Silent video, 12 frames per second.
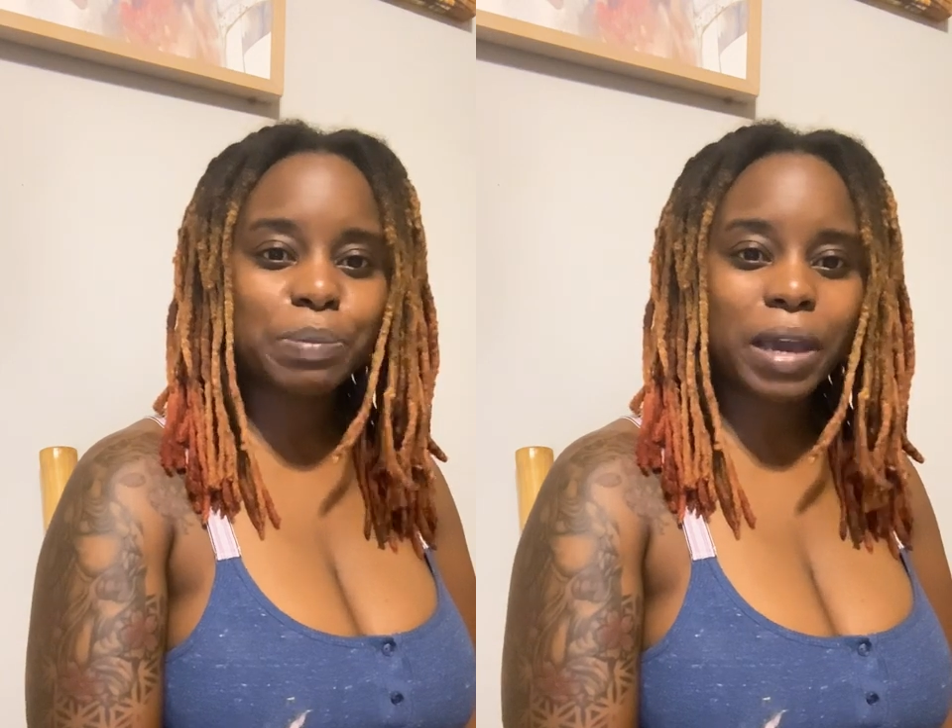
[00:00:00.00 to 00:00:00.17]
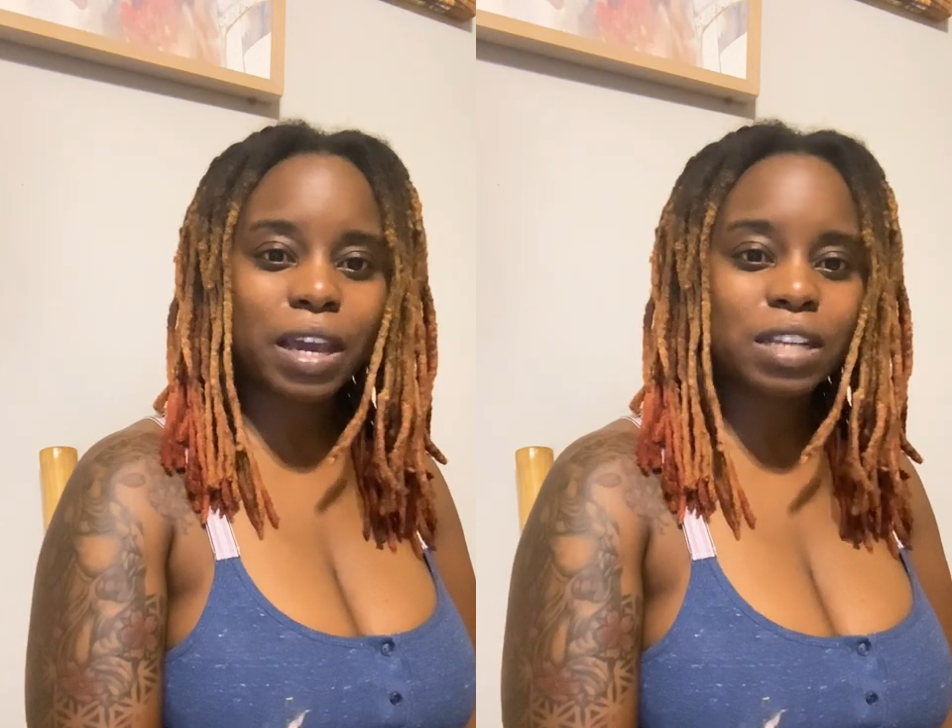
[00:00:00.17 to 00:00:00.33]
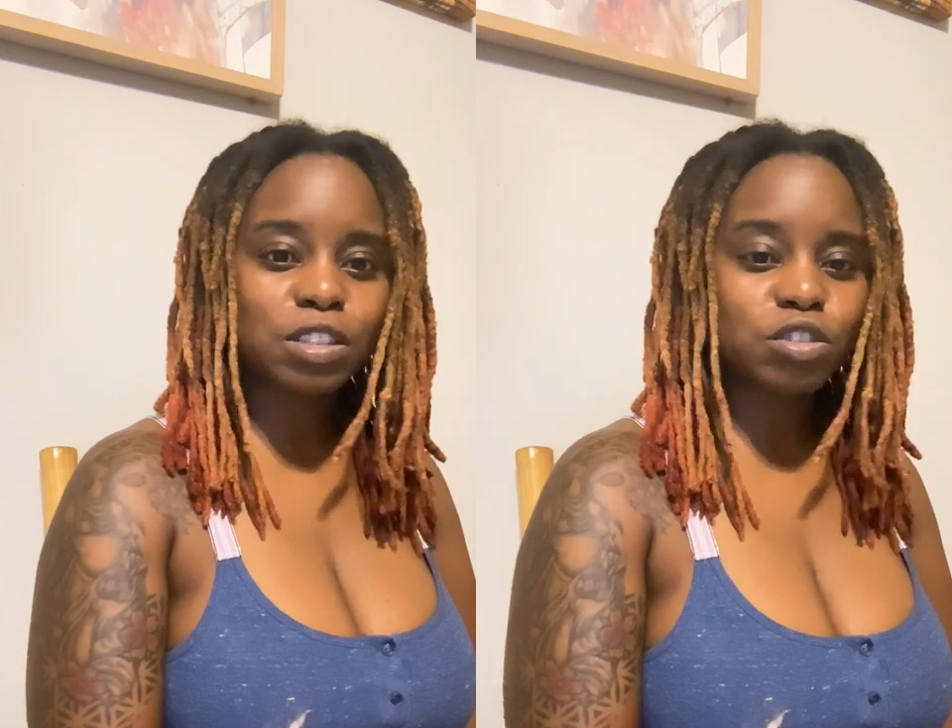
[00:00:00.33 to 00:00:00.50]

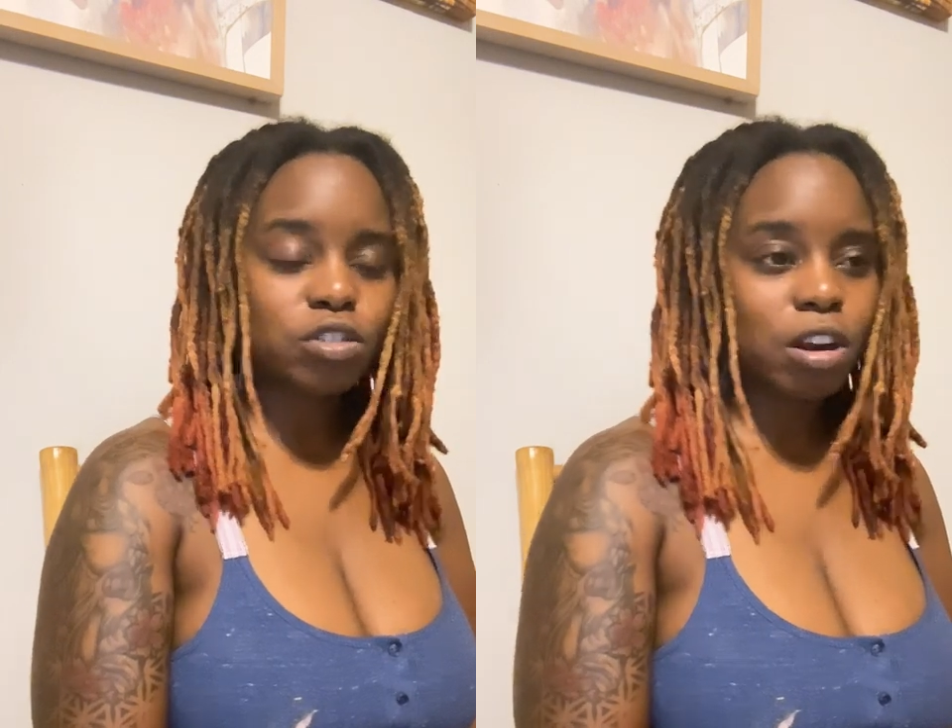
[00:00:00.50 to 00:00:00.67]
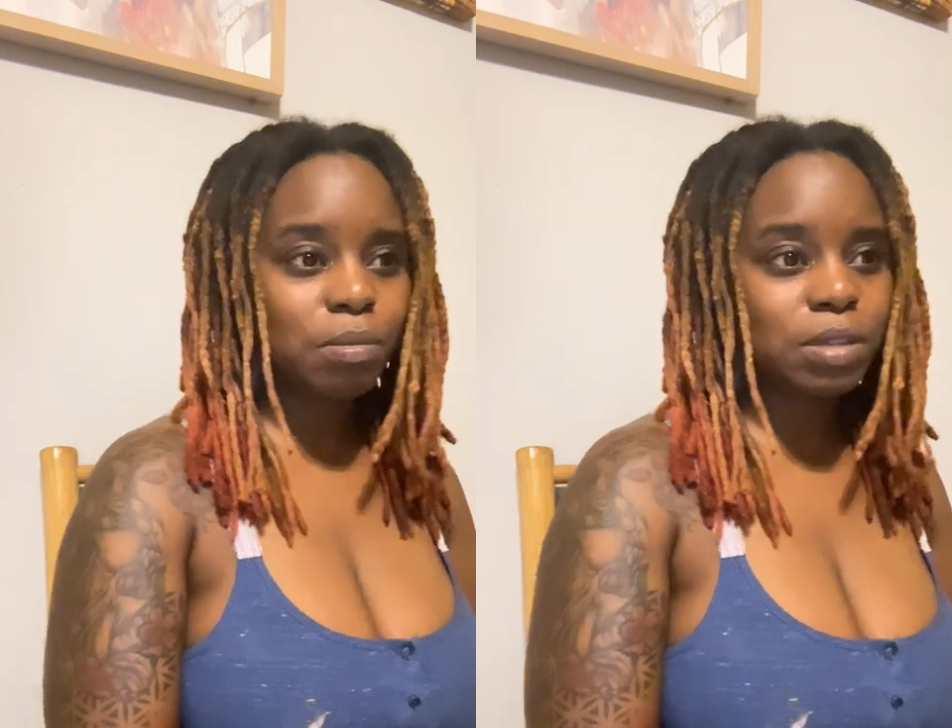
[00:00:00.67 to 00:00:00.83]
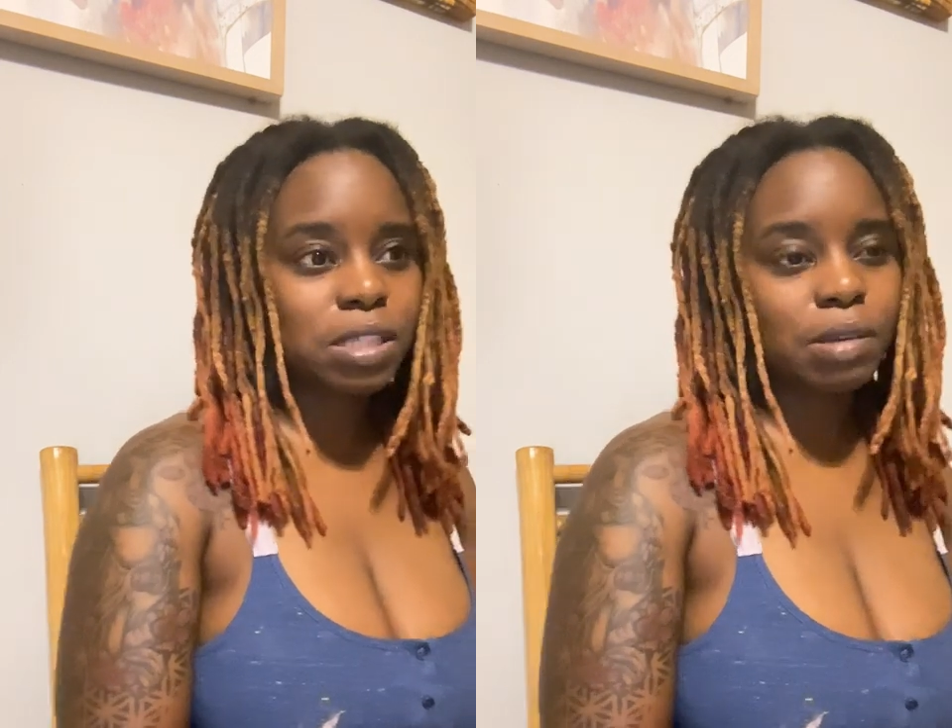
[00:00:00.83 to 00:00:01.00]
pains, and
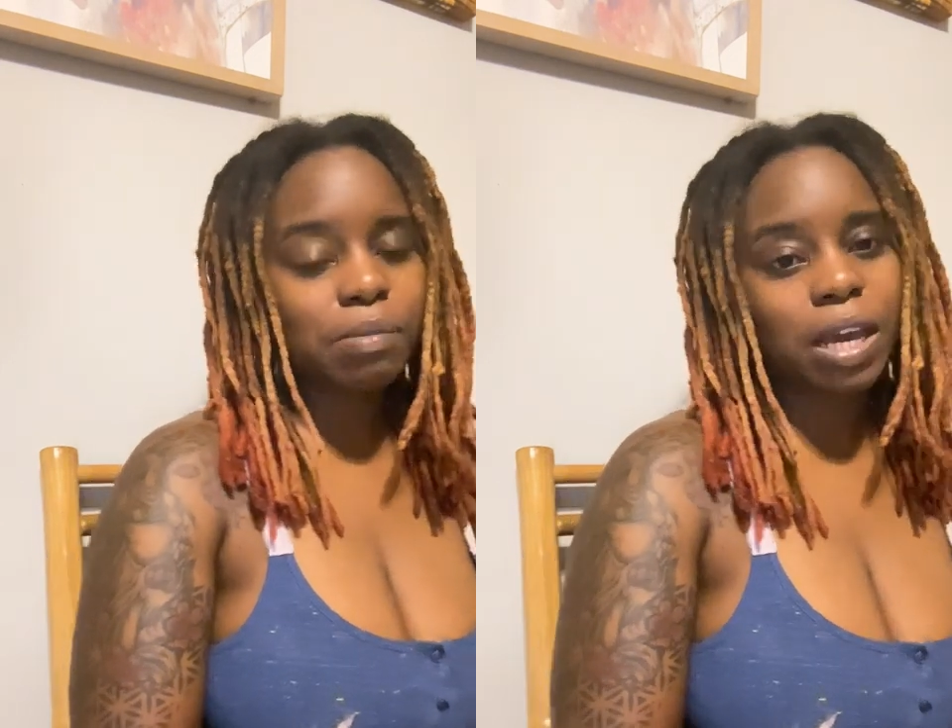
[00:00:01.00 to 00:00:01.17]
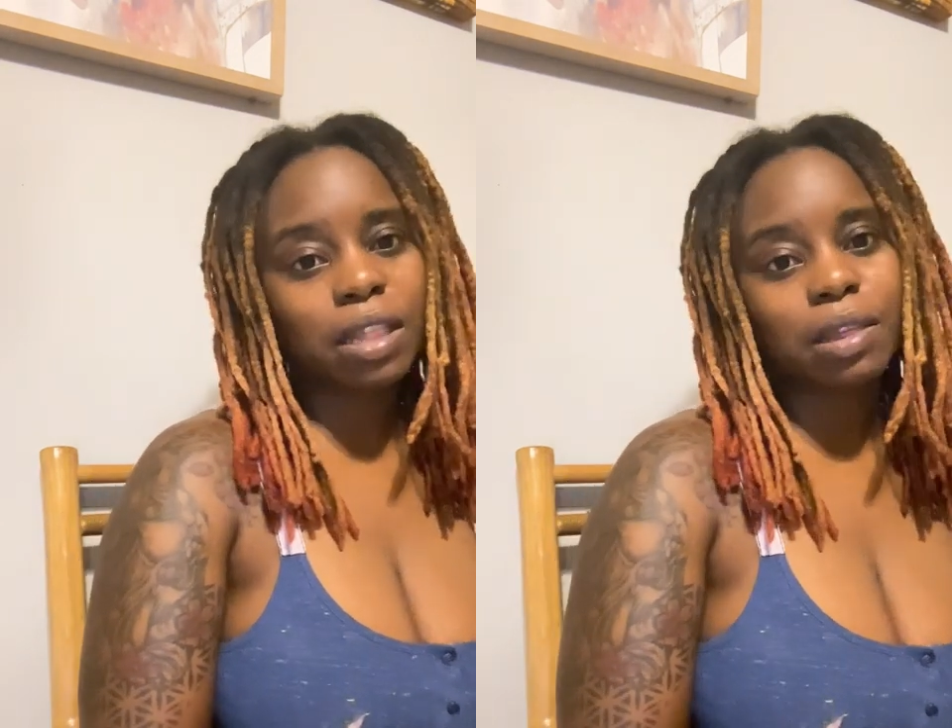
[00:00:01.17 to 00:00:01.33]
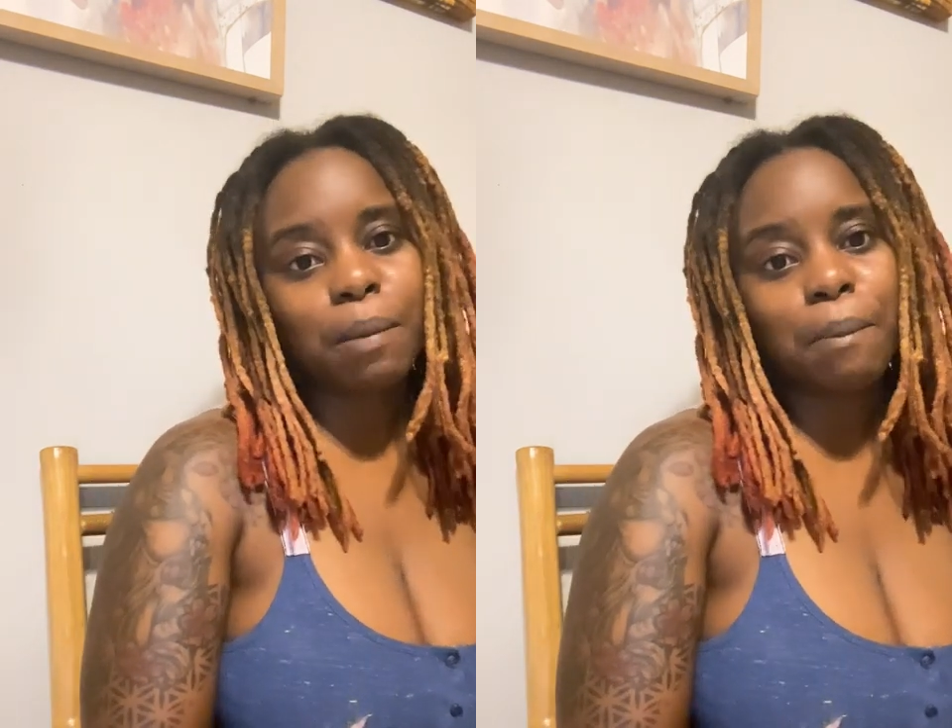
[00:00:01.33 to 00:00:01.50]
traumas to
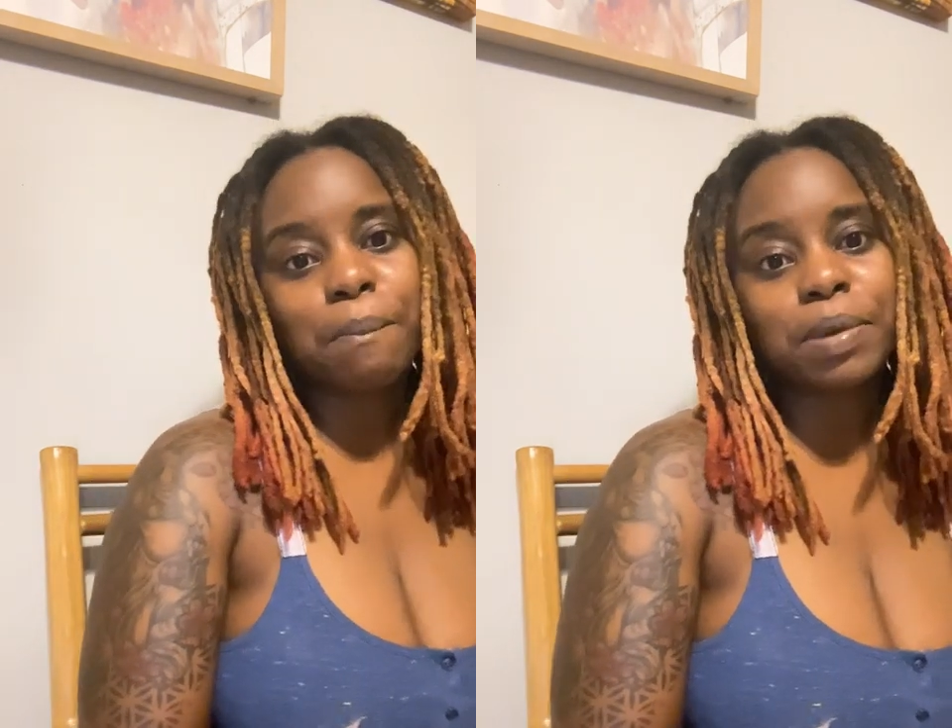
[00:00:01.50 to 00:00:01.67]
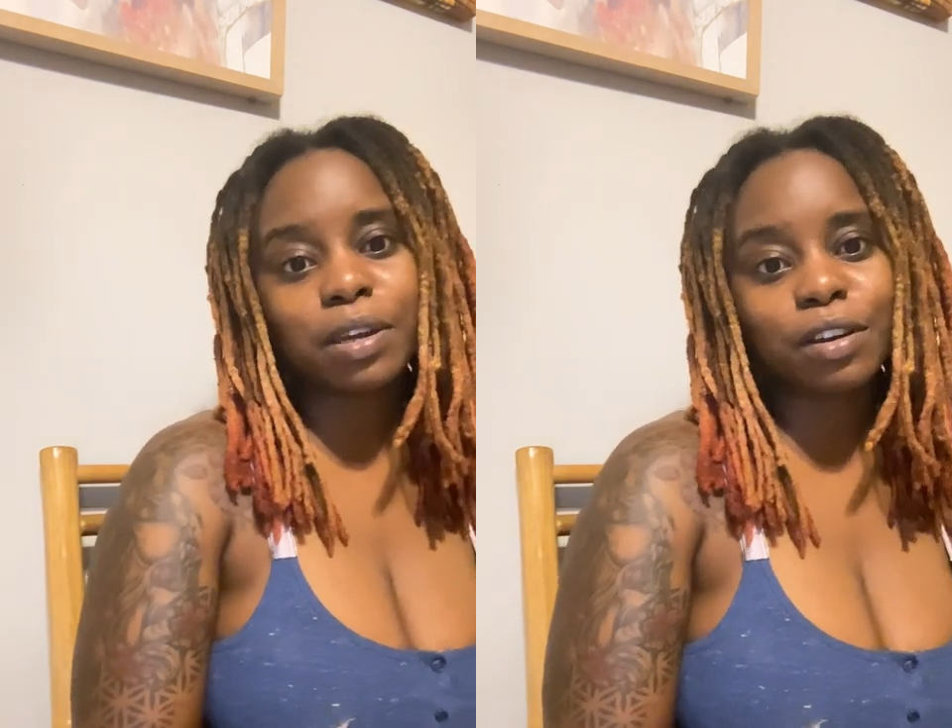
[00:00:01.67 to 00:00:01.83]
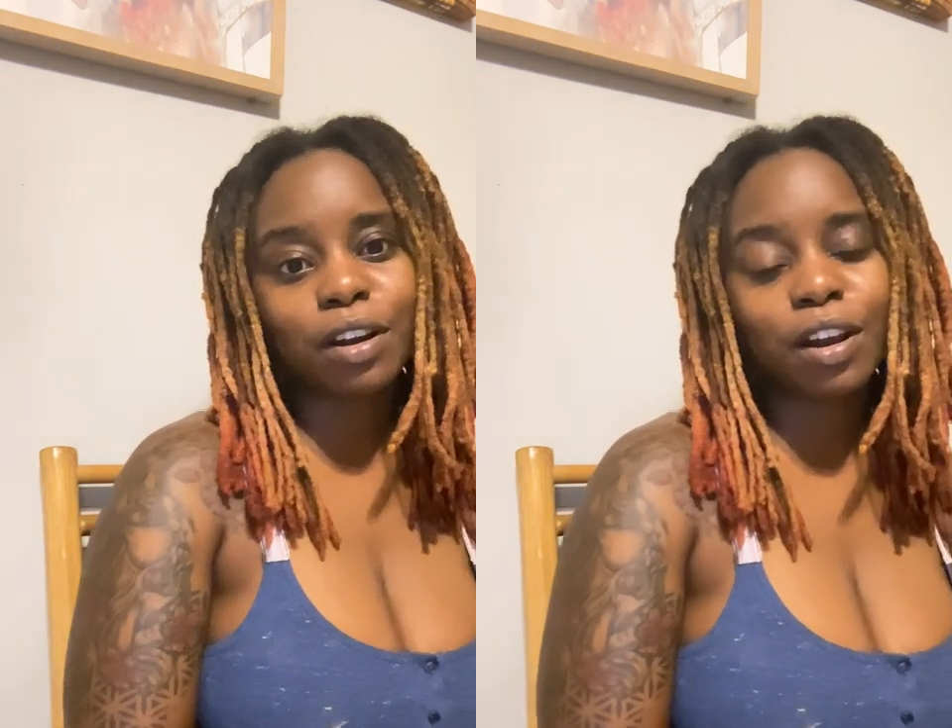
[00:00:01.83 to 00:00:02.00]
make them
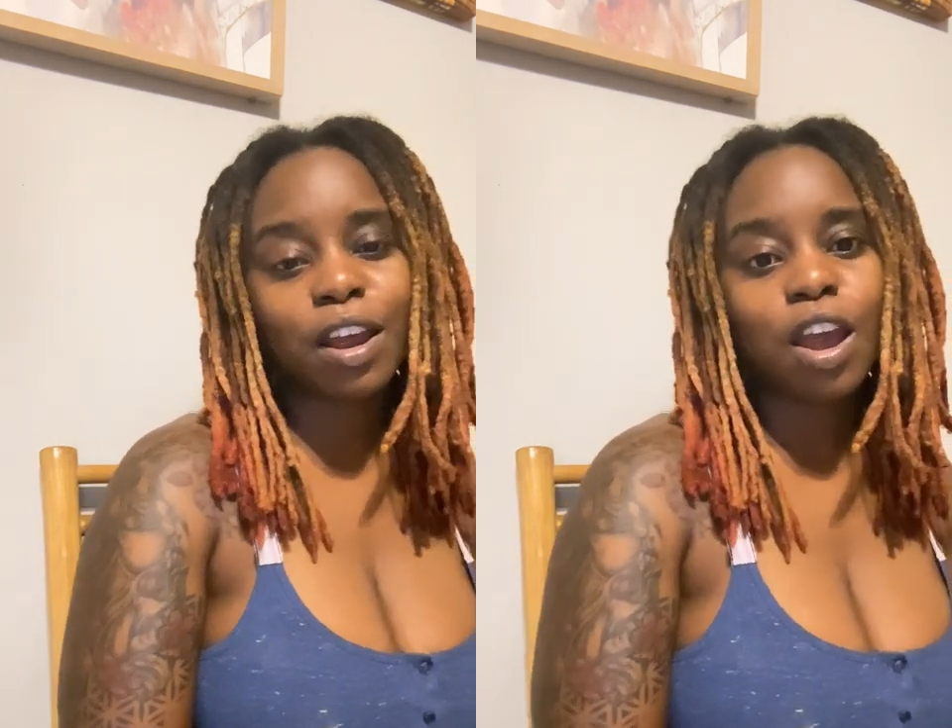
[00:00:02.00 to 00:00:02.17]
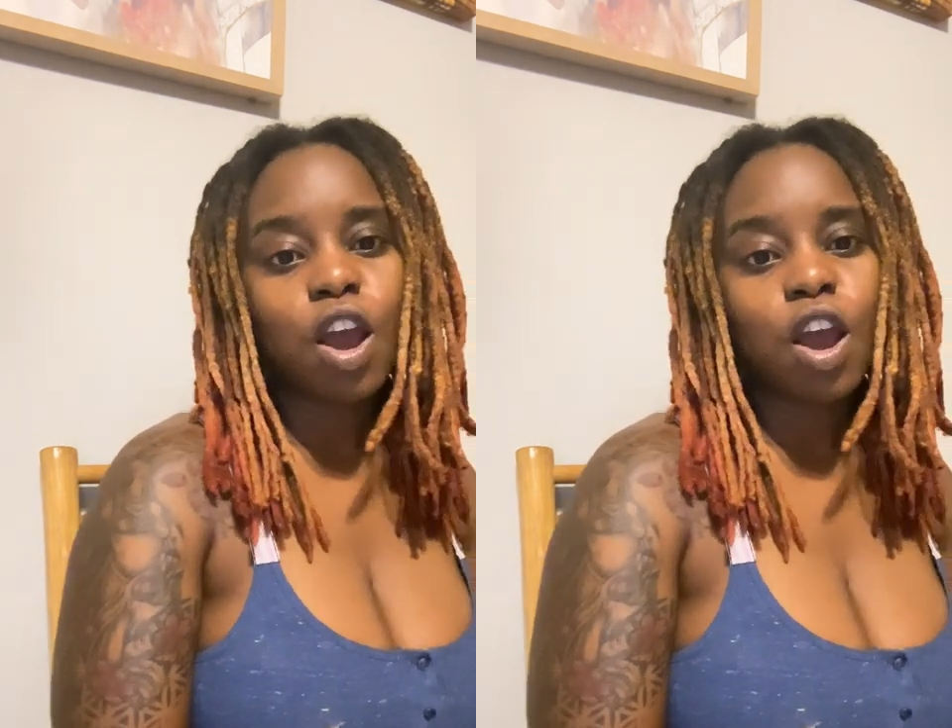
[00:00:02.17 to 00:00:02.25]
bitter